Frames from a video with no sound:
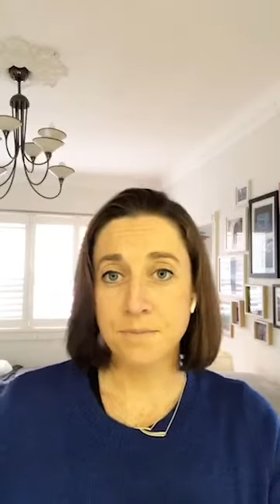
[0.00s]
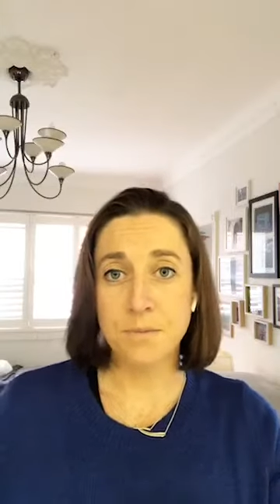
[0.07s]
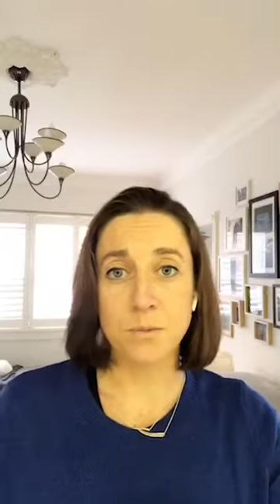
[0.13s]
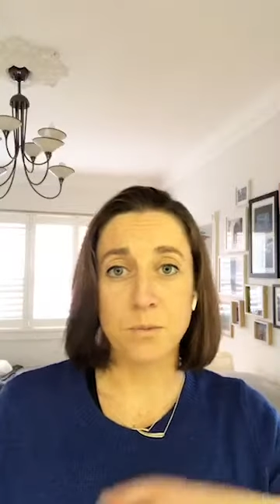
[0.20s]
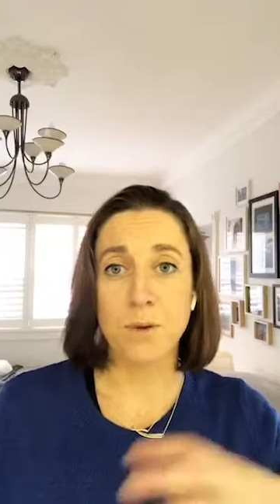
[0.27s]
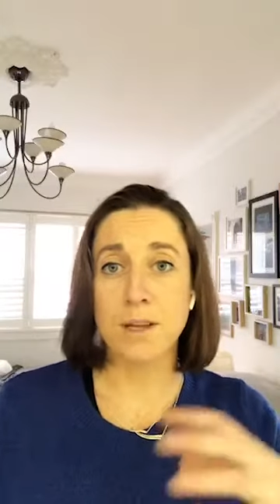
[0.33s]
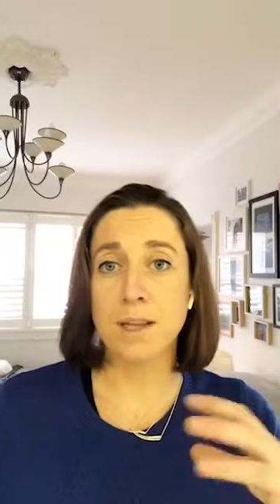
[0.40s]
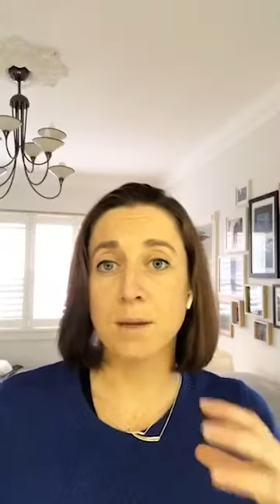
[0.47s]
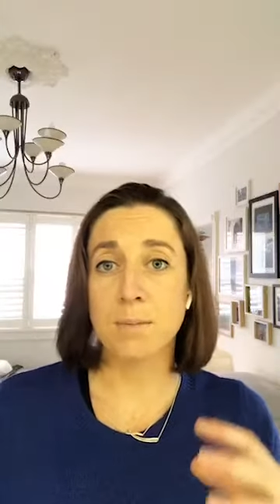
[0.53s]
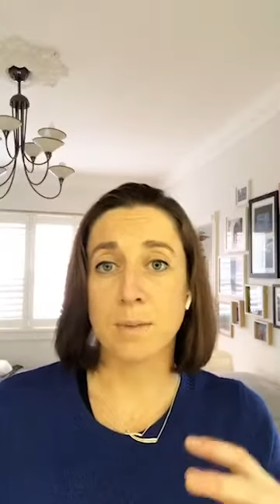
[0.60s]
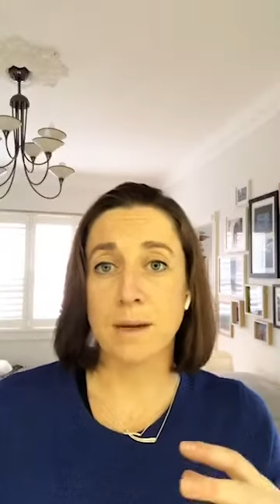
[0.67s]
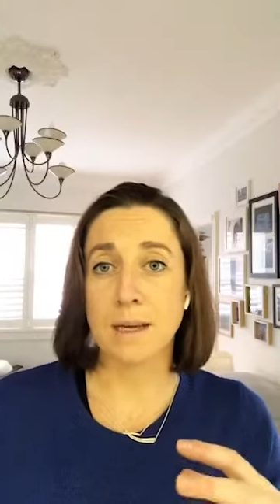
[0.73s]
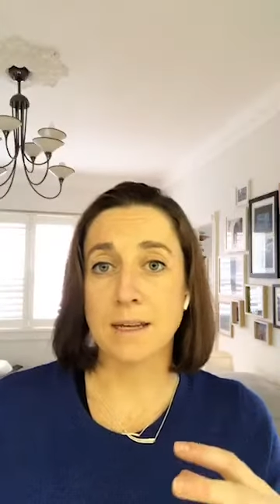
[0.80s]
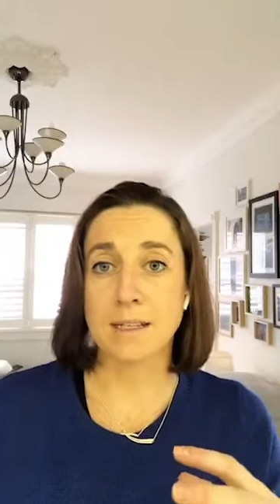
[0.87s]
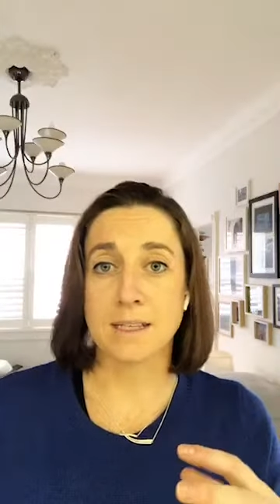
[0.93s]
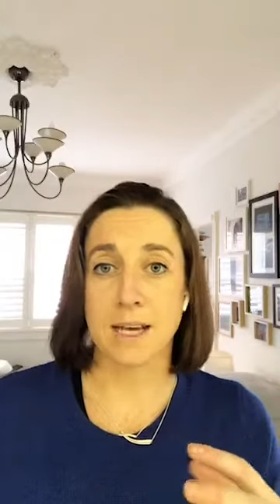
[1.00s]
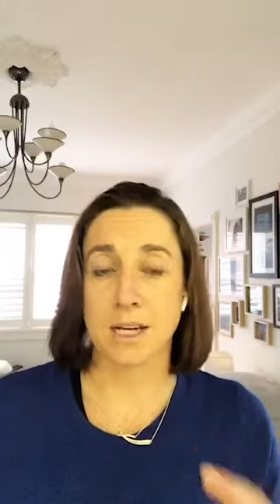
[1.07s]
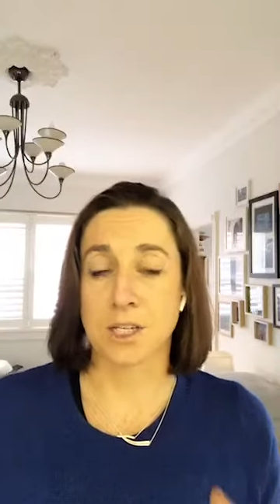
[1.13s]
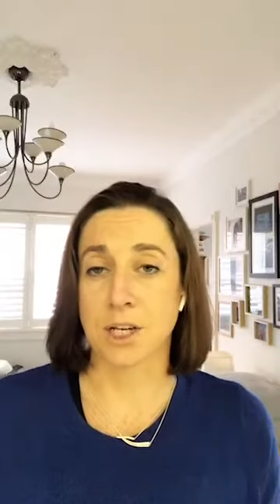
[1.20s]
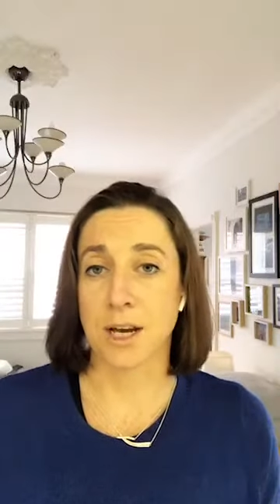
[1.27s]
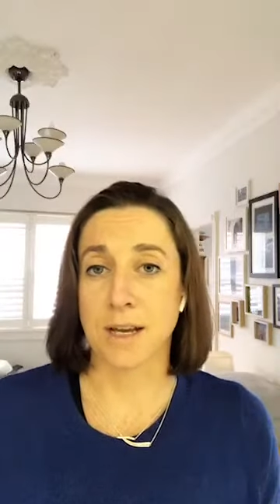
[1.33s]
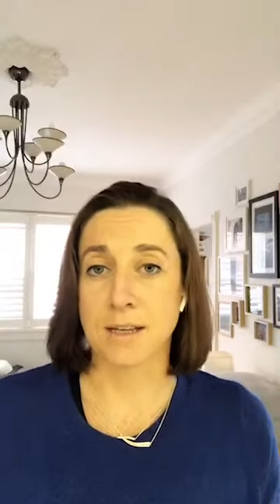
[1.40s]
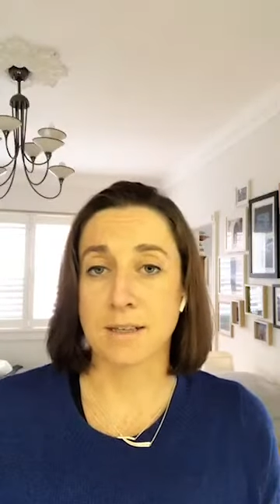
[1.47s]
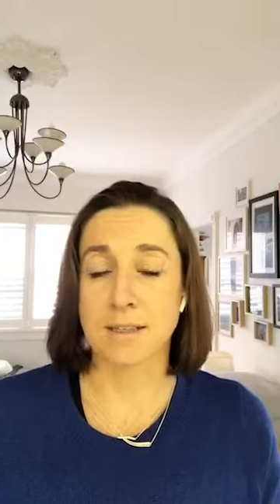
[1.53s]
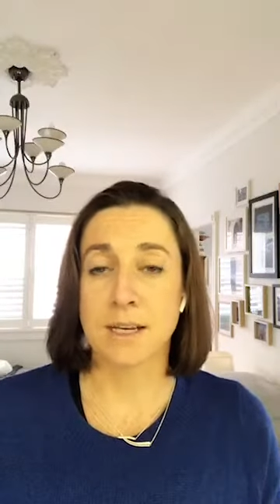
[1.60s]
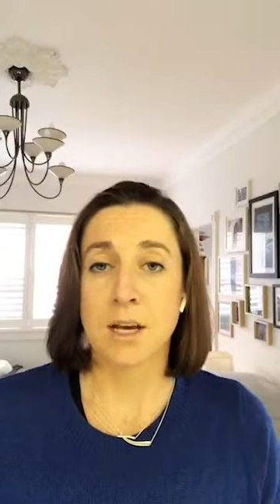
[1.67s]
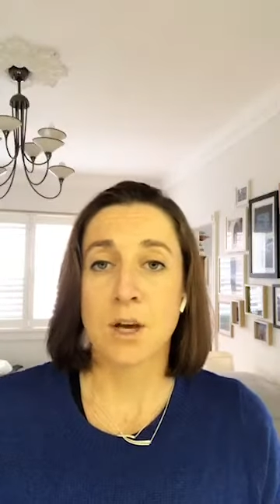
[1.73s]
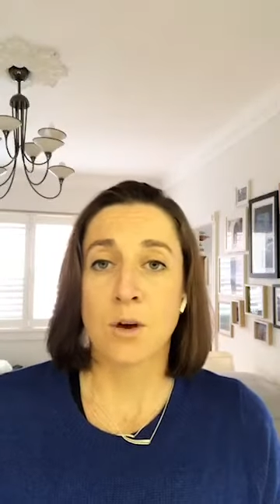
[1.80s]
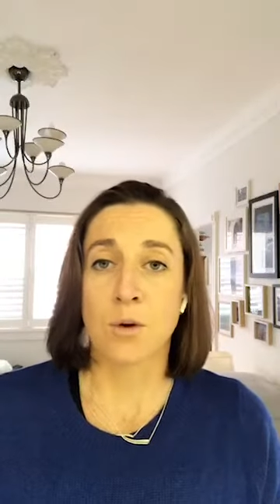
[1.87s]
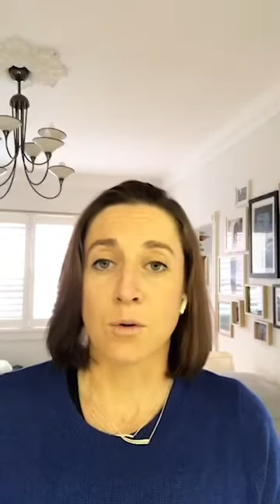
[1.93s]
really big sachets
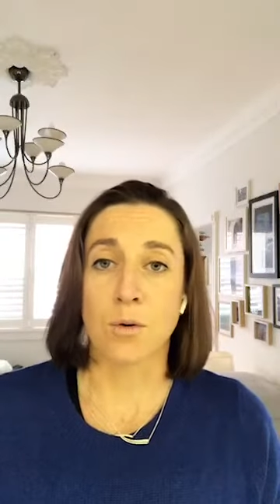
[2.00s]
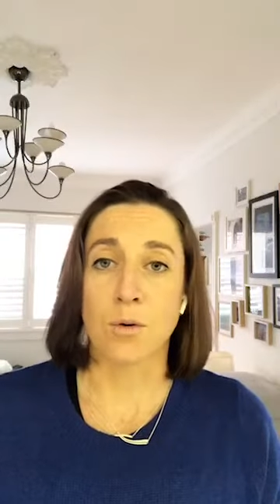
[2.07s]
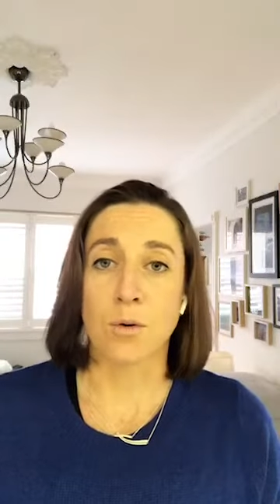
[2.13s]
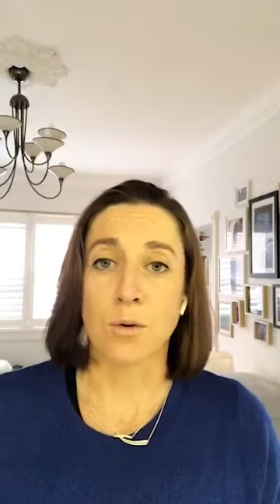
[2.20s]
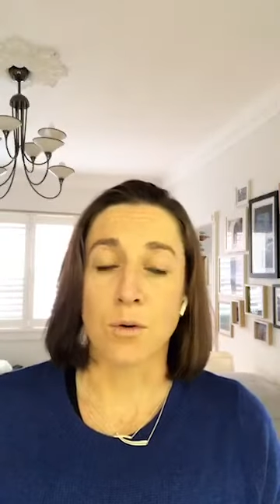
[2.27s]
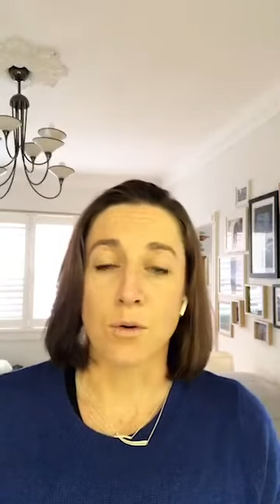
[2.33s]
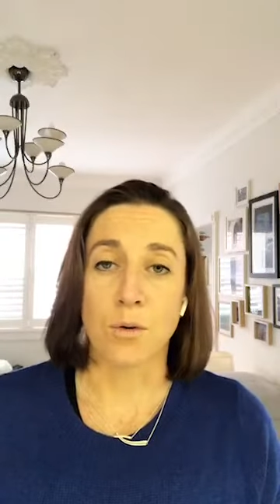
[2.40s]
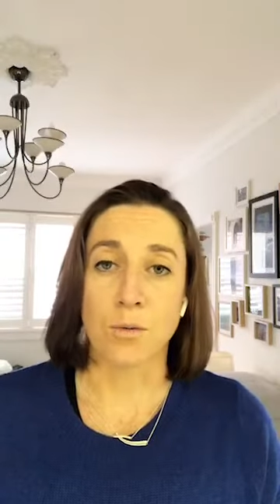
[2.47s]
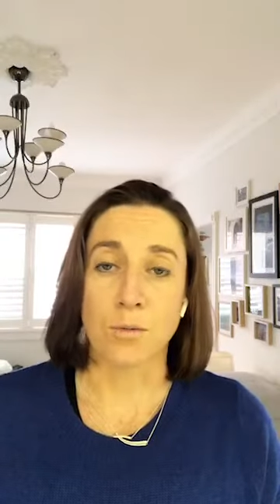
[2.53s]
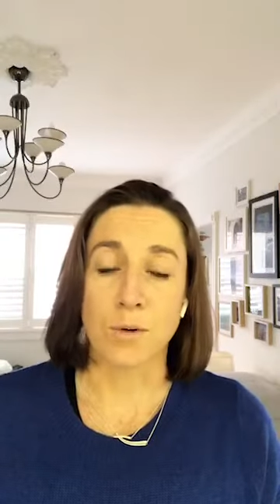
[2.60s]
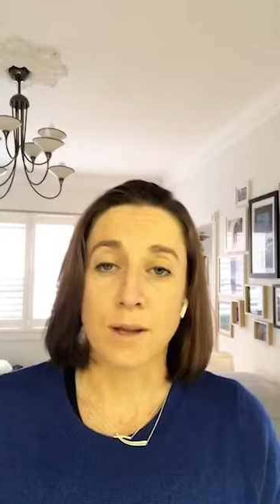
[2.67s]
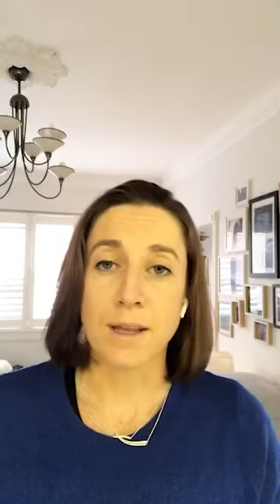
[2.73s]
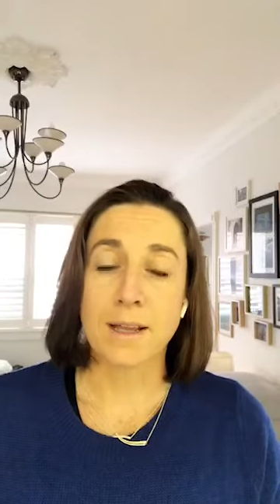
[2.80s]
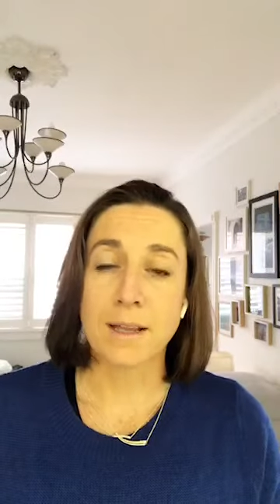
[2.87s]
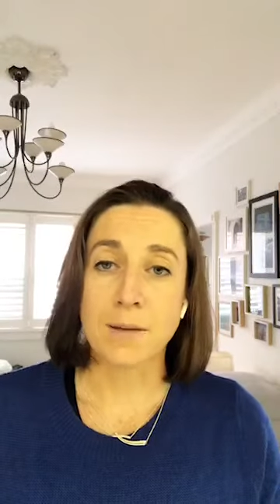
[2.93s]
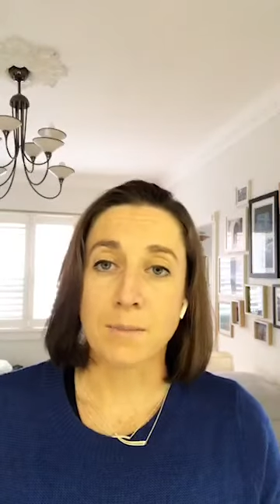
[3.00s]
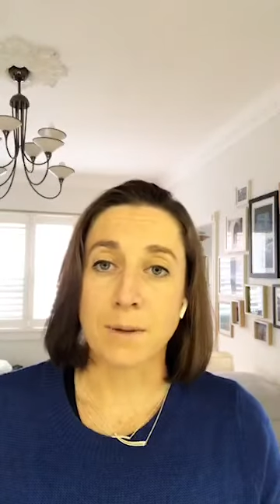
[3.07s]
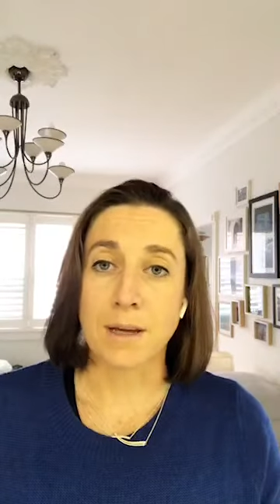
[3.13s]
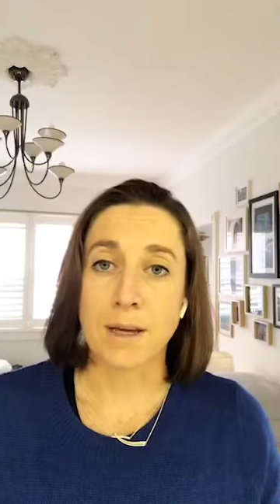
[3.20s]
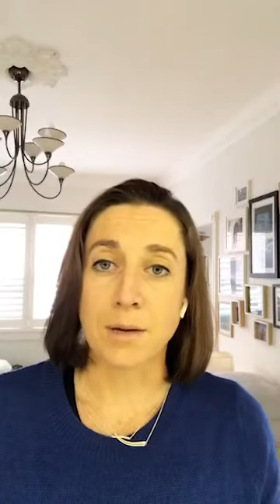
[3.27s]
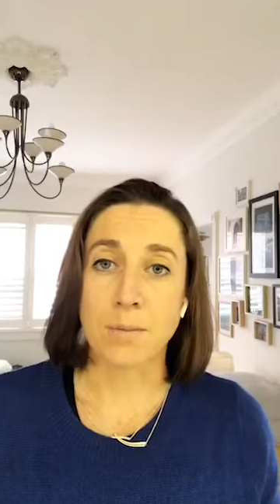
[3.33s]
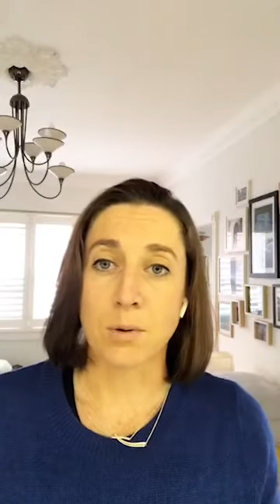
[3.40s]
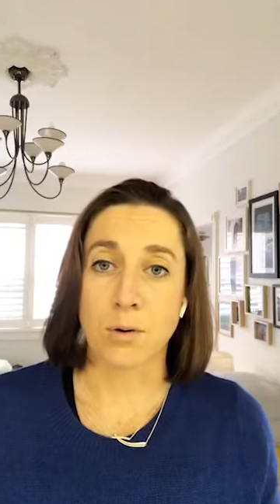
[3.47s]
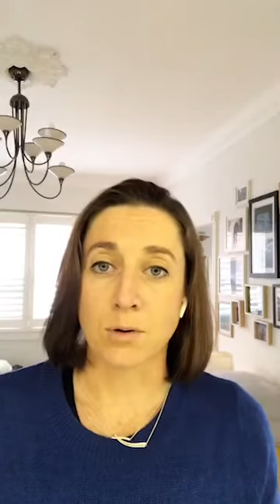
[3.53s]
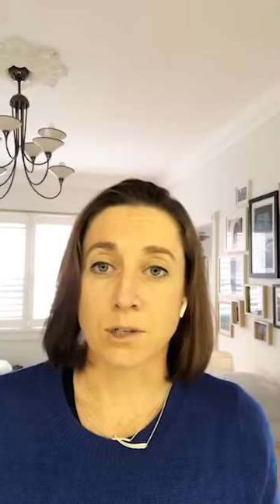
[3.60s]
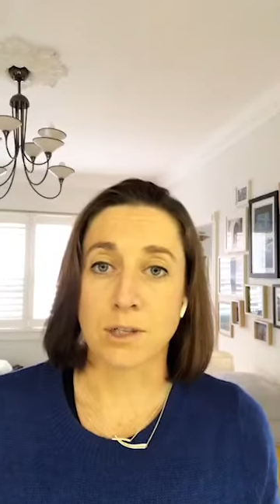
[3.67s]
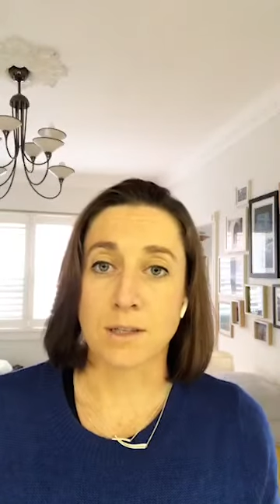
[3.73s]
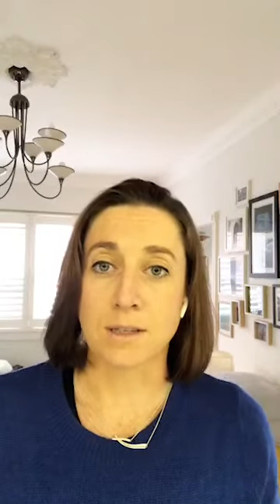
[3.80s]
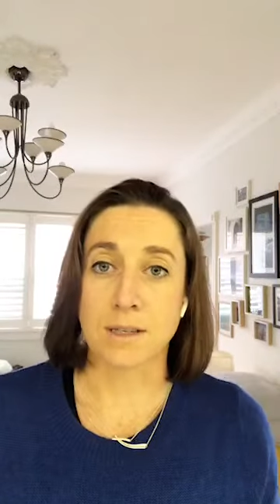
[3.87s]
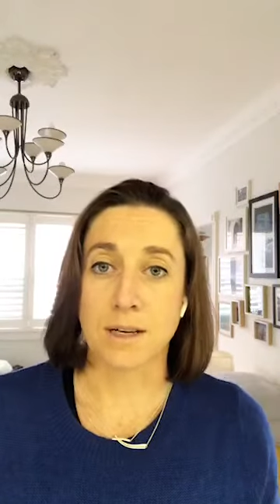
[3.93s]
or really big
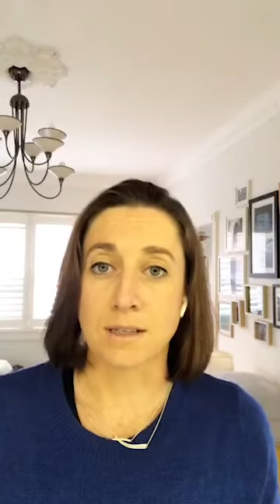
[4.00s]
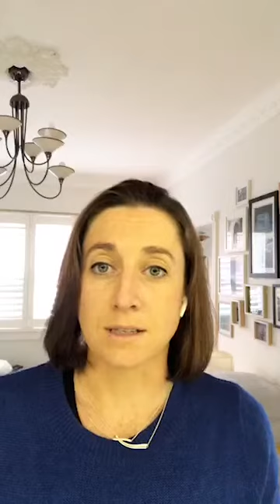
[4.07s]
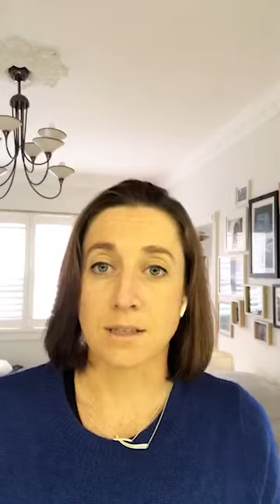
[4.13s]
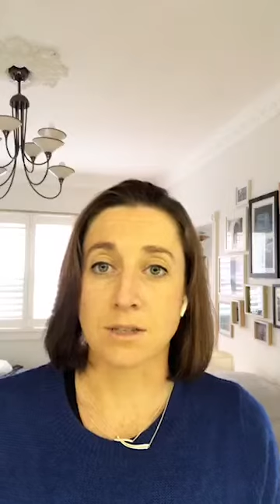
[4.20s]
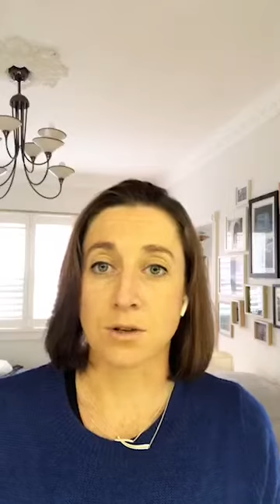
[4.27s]
portion sizes.